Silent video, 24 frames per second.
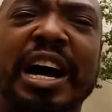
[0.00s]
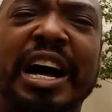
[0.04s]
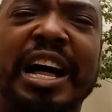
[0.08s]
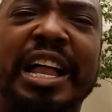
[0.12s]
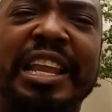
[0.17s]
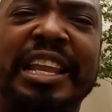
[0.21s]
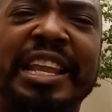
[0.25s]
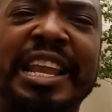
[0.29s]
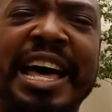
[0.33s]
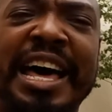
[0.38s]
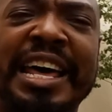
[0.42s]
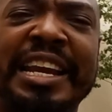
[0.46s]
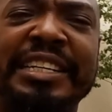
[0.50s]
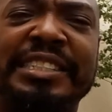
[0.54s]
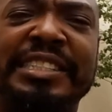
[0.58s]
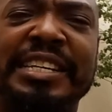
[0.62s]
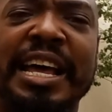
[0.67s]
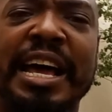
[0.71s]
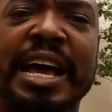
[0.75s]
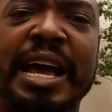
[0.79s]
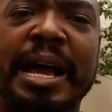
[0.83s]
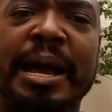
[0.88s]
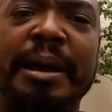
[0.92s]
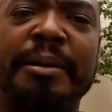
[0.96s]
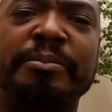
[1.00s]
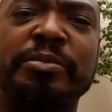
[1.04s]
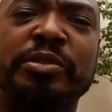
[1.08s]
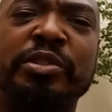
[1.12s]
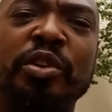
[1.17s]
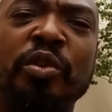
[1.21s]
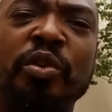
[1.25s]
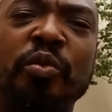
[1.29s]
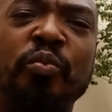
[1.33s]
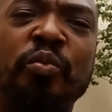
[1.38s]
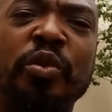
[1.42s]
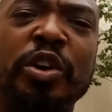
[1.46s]
a lot of
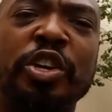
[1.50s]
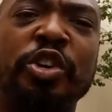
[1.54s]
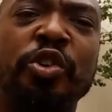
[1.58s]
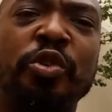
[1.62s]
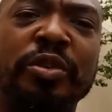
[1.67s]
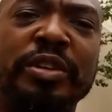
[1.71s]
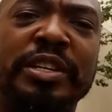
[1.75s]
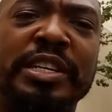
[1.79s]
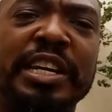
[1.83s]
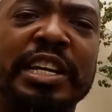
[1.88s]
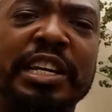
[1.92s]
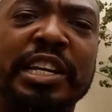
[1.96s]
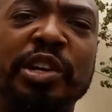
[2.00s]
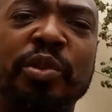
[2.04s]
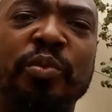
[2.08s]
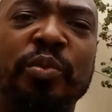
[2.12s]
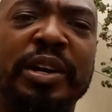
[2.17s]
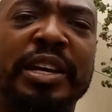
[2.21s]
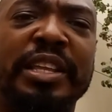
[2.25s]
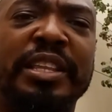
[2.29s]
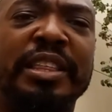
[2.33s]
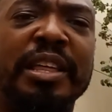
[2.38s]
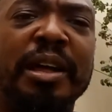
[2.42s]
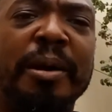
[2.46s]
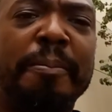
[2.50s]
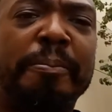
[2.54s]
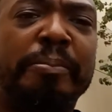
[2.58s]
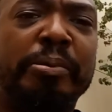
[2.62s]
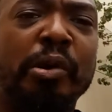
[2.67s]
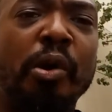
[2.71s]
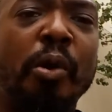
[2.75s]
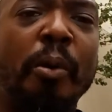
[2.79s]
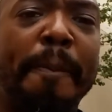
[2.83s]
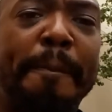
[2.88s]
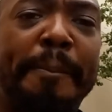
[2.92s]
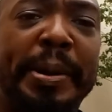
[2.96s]
times when you're dealing with
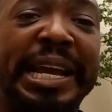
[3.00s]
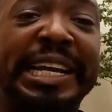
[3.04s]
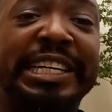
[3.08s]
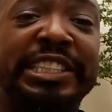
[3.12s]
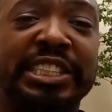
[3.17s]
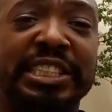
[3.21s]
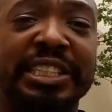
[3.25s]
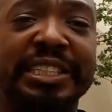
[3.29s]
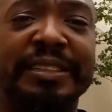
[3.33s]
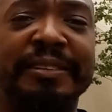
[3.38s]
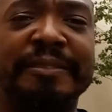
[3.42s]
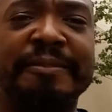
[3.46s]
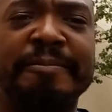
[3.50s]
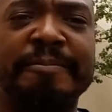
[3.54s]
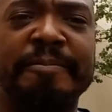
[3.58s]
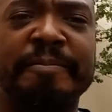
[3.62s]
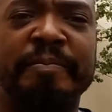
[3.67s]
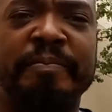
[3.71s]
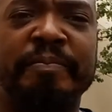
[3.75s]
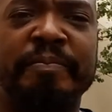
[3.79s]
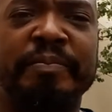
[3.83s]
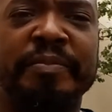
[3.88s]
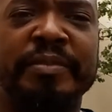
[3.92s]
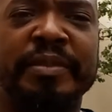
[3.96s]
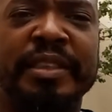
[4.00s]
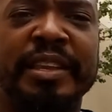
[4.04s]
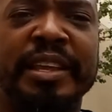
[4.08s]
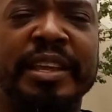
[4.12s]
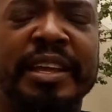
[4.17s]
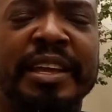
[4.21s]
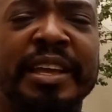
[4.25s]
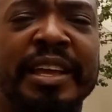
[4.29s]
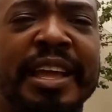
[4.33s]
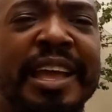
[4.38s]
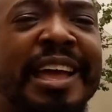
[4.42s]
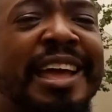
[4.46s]
probation,
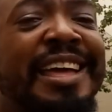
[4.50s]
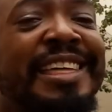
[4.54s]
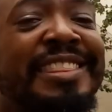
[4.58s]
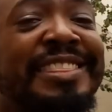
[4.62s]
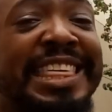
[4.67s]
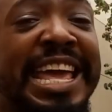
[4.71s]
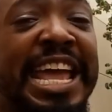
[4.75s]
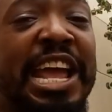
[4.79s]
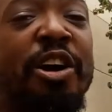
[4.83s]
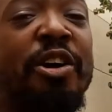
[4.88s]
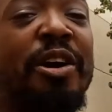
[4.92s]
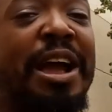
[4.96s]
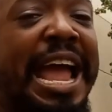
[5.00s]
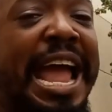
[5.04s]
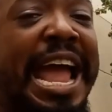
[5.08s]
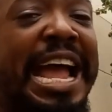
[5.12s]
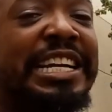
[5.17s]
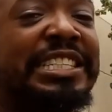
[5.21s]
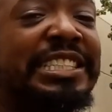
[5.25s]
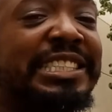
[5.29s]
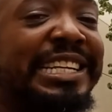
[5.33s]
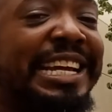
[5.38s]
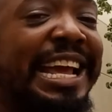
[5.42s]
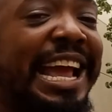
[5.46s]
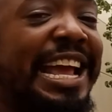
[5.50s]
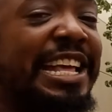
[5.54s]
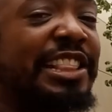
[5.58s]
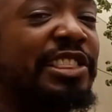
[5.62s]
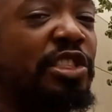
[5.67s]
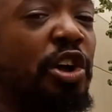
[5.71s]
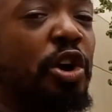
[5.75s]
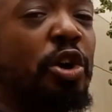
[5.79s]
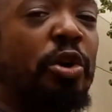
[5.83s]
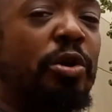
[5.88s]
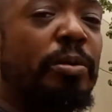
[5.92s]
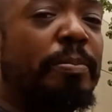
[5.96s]
they are actually a
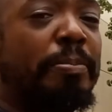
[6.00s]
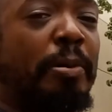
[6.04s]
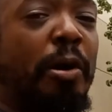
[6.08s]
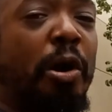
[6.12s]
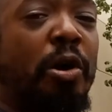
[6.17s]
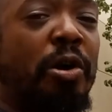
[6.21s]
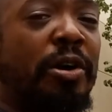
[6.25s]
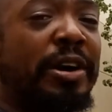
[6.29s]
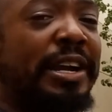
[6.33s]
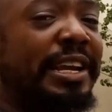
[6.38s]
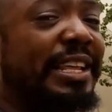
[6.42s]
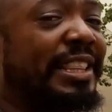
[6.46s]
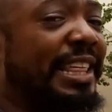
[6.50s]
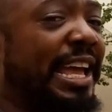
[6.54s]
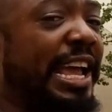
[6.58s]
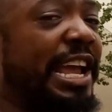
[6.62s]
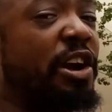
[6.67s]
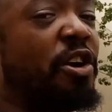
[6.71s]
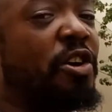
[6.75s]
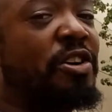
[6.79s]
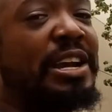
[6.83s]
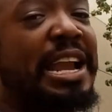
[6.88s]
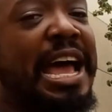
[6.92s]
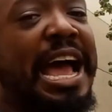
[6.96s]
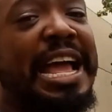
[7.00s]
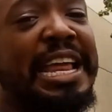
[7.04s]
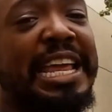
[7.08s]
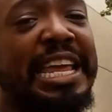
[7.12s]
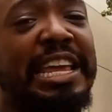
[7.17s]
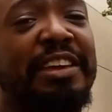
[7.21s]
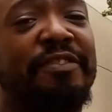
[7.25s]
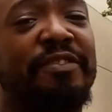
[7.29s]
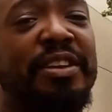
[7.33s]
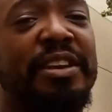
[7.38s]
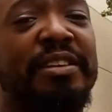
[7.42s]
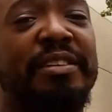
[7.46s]
third party. They are not
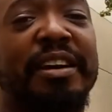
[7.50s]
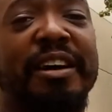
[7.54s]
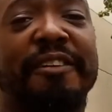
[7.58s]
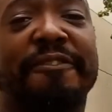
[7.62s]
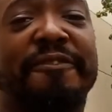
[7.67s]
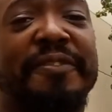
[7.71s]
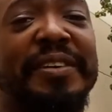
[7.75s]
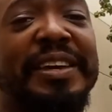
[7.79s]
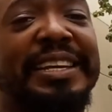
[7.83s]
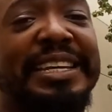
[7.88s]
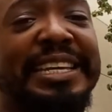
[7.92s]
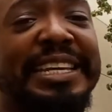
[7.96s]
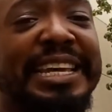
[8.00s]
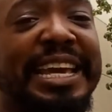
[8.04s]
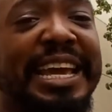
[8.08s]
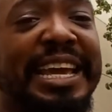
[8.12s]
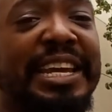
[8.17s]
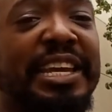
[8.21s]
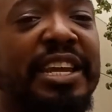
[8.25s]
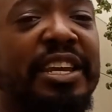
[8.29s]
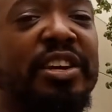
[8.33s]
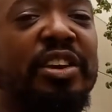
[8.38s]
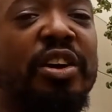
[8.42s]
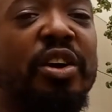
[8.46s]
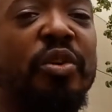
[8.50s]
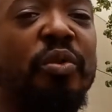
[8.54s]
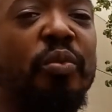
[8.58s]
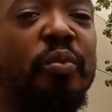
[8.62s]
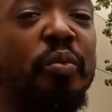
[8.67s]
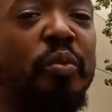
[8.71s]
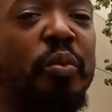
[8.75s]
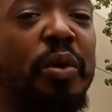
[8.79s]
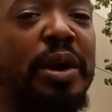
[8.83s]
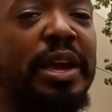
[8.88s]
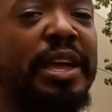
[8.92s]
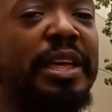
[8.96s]
even affiliated
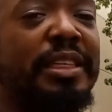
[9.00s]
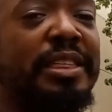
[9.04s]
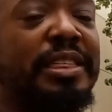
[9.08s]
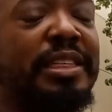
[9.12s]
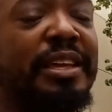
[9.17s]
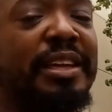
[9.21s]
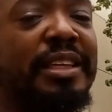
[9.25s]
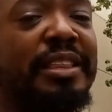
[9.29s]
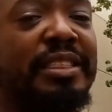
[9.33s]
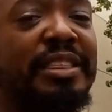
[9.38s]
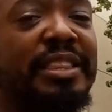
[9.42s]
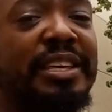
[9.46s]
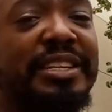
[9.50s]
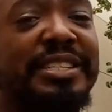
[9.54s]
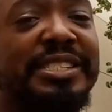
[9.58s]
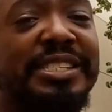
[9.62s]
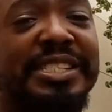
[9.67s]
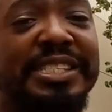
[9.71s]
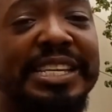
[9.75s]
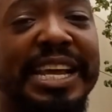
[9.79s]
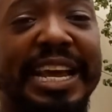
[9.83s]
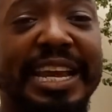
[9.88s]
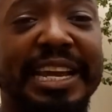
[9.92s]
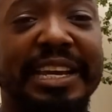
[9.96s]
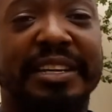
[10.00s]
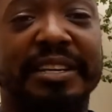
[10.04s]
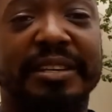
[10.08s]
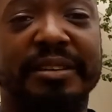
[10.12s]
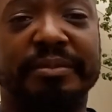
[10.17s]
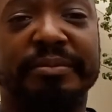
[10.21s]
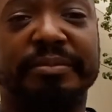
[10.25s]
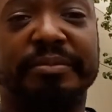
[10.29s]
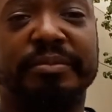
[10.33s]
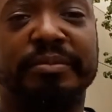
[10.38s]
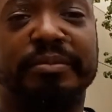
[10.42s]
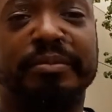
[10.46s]
with the state.
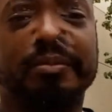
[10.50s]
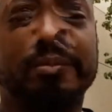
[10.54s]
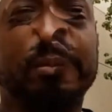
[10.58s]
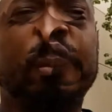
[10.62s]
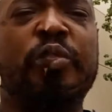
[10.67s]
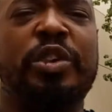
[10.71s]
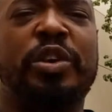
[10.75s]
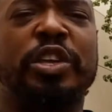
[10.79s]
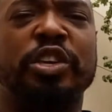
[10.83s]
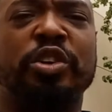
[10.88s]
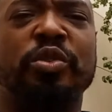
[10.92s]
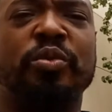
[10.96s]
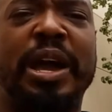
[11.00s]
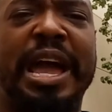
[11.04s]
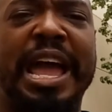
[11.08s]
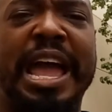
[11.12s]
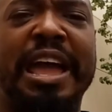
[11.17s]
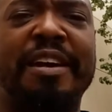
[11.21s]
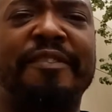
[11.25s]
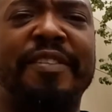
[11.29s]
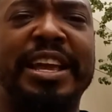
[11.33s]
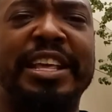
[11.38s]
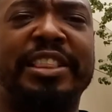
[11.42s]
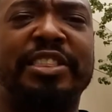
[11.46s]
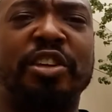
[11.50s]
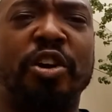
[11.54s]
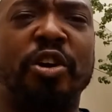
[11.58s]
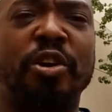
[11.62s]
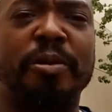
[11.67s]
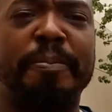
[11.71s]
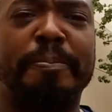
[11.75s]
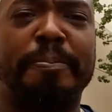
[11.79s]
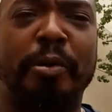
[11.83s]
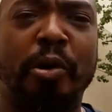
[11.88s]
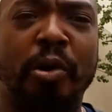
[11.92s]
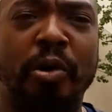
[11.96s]
When you have a
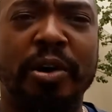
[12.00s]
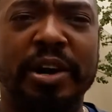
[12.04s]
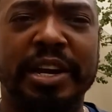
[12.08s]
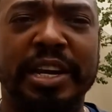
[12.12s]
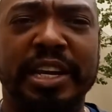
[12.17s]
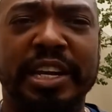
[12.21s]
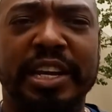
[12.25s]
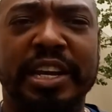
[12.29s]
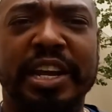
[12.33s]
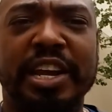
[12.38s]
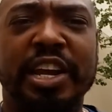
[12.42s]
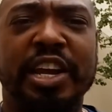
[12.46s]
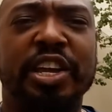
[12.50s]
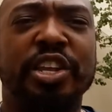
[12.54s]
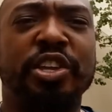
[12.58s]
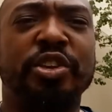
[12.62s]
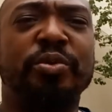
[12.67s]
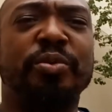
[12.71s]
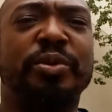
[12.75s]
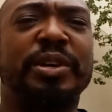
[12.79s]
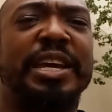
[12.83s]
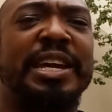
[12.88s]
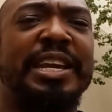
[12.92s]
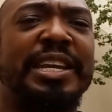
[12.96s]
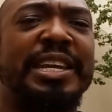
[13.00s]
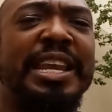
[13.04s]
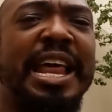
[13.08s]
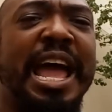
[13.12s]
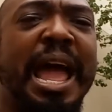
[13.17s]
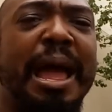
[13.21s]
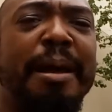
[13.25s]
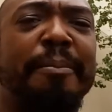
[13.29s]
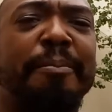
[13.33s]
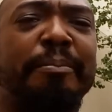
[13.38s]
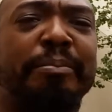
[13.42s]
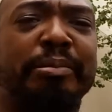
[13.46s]
third party, you
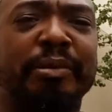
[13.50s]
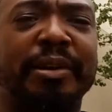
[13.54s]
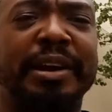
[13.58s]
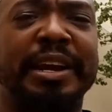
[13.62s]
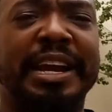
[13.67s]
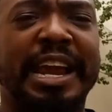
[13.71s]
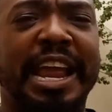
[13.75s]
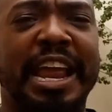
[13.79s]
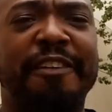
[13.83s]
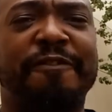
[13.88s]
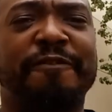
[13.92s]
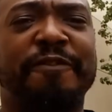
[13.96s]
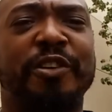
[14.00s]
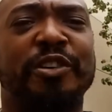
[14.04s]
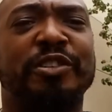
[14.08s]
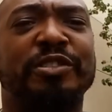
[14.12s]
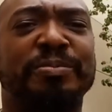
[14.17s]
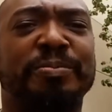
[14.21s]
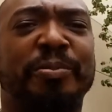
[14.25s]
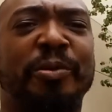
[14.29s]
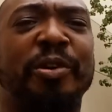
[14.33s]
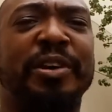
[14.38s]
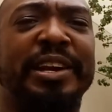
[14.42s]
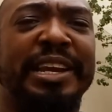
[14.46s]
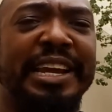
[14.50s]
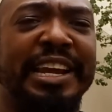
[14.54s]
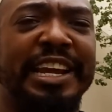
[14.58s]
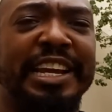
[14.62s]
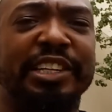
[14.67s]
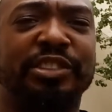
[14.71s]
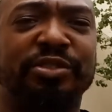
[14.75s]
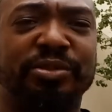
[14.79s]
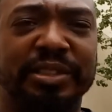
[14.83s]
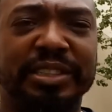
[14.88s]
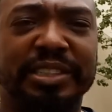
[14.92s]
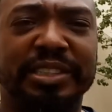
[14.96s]
cannot bring a first party
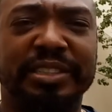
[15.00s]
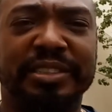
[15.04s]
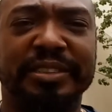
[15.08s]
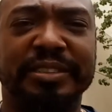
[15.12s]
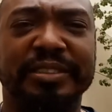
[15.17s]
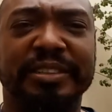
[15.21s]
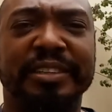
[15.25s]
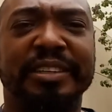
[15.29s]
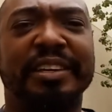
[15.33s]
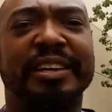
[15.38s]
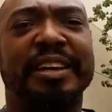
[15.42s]
interest.